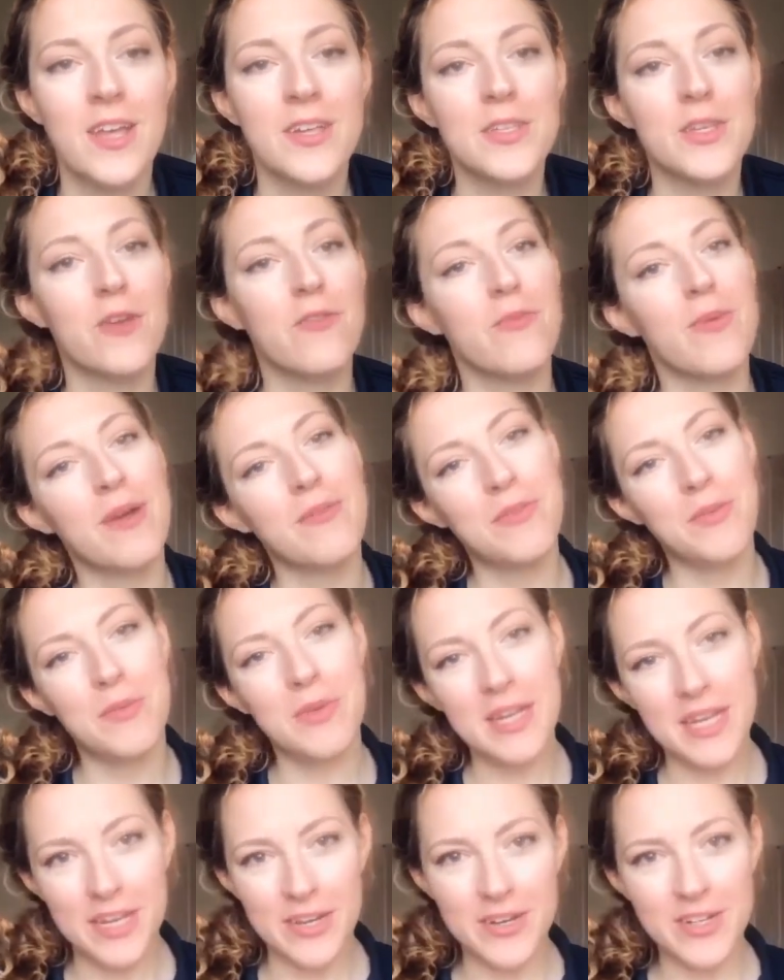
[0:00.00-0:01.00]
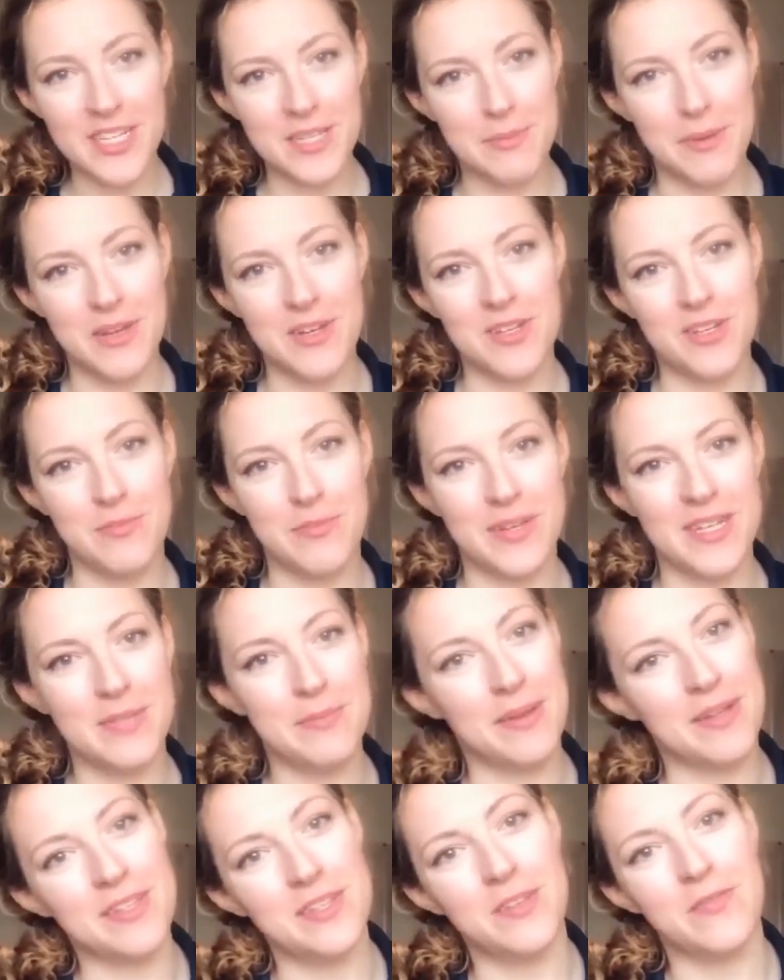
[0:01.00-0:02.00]
So from everyone here at Special Olympics
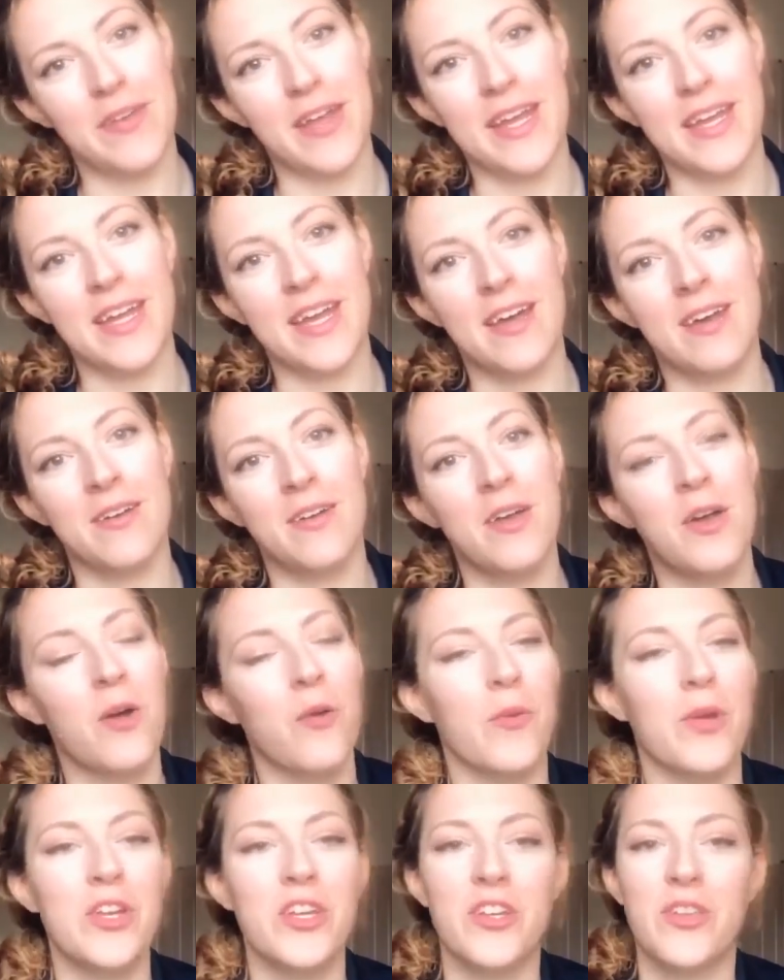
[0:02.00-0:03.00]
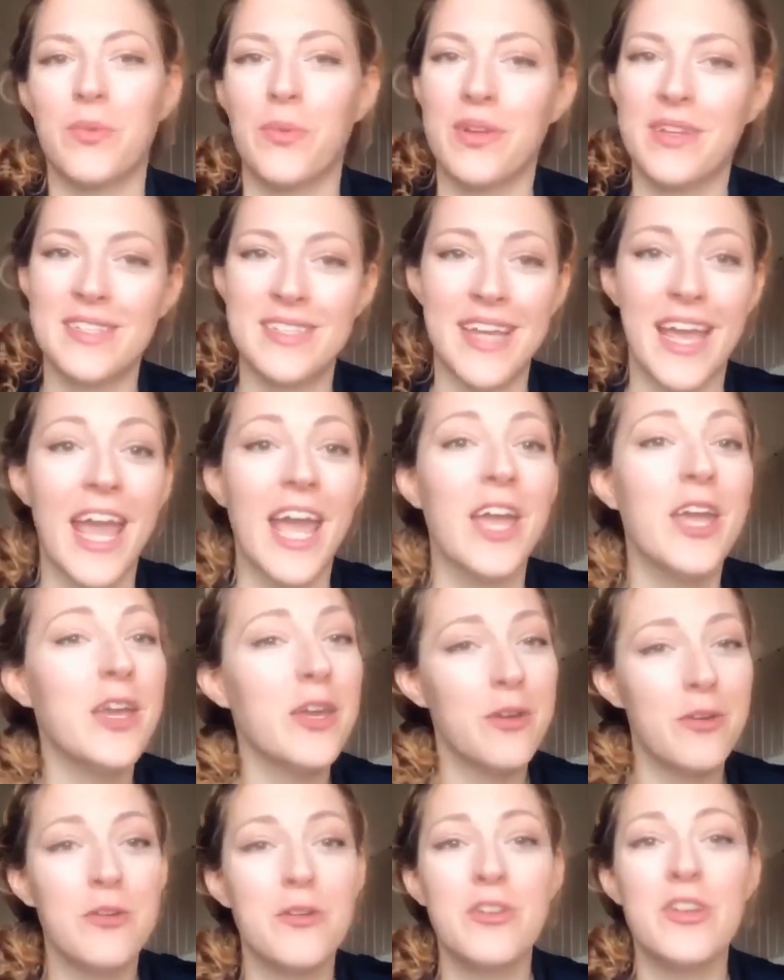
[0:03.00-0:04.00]
Pennsylvania, we just want to say a
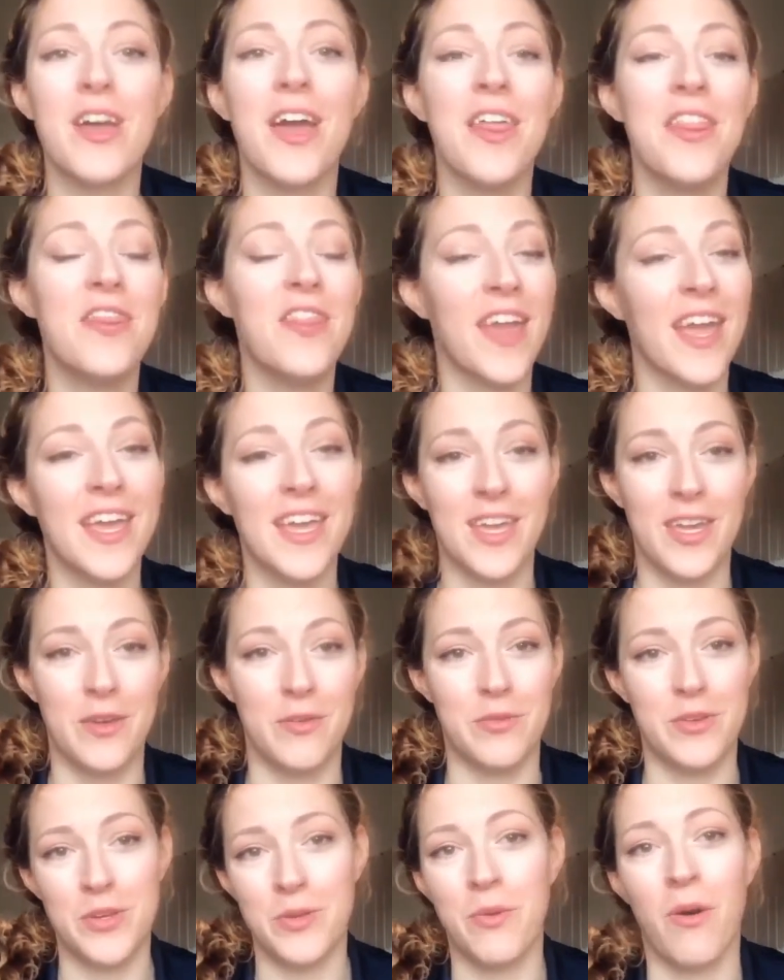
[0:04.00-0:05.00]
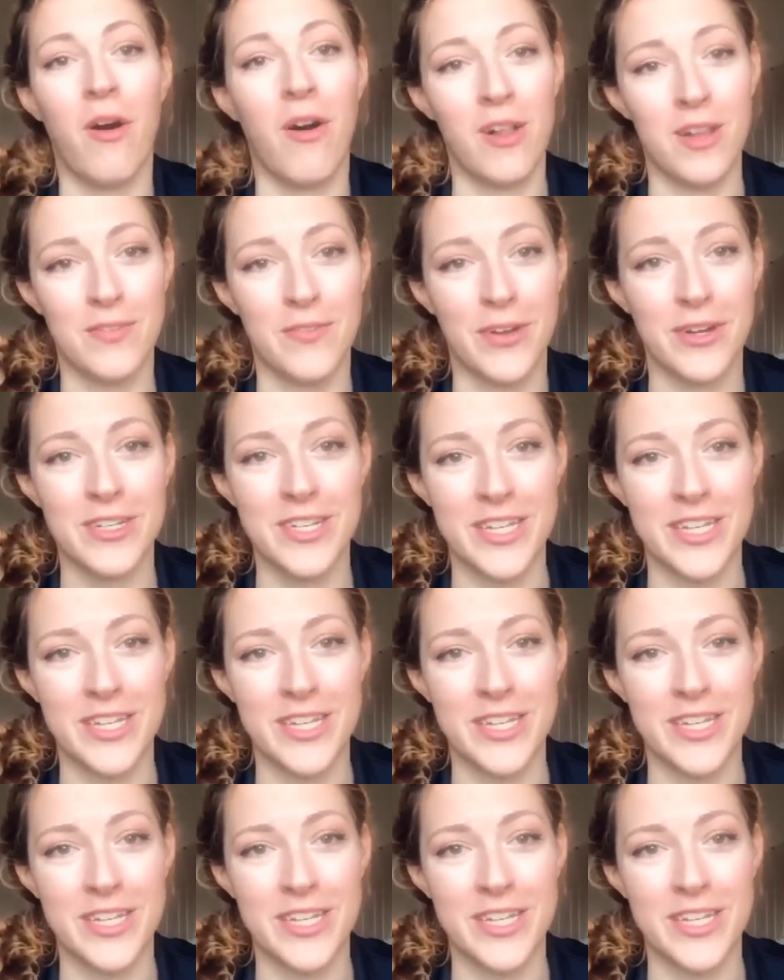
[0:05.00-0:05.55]
huge thank you to all of our